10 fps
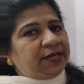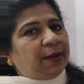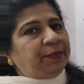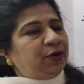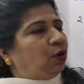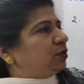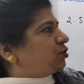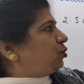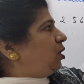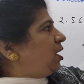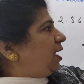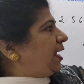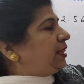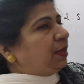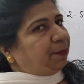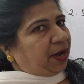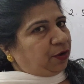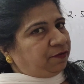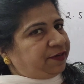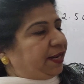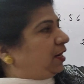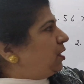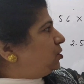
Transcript: number also in the power of 10.